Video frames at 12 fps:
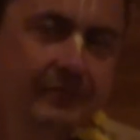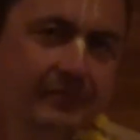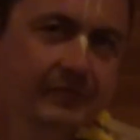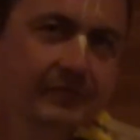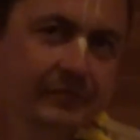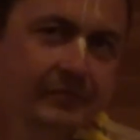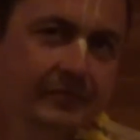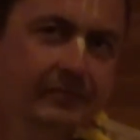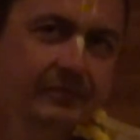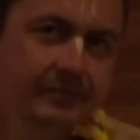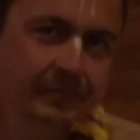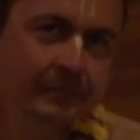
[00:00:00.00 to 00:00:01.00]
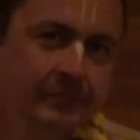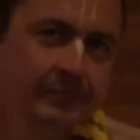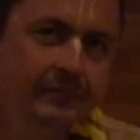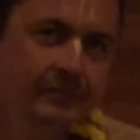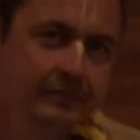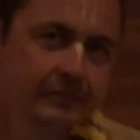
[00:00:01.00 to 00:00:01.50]
chants,
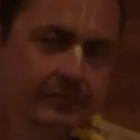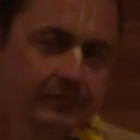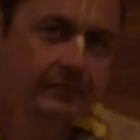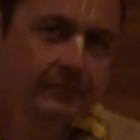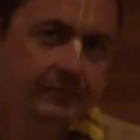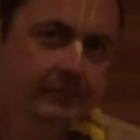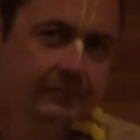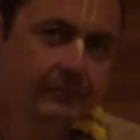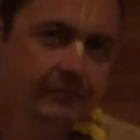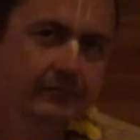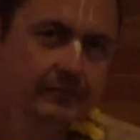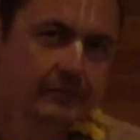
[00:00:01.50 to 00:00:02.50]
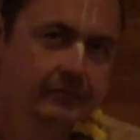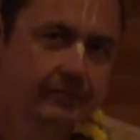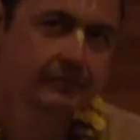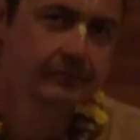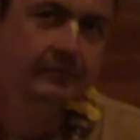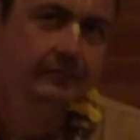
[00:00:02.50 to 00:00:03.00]
he gets the transcendental
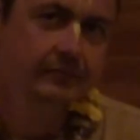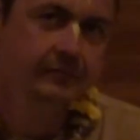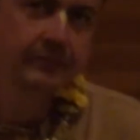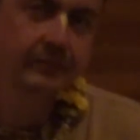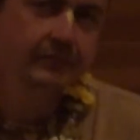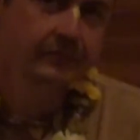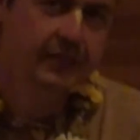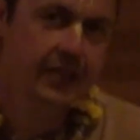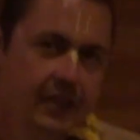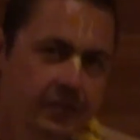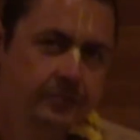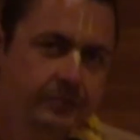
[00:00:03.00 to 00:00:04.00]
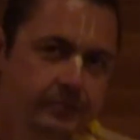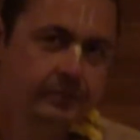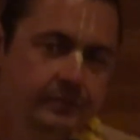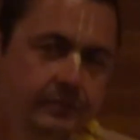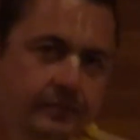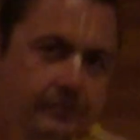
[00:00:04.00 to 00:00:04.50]
results. Example
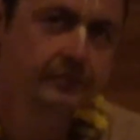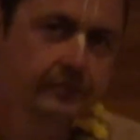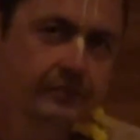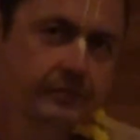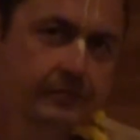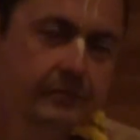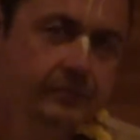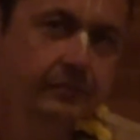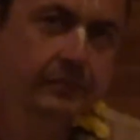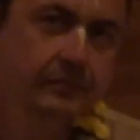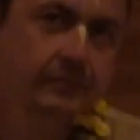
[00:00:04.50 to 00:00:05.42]
is of a Muslim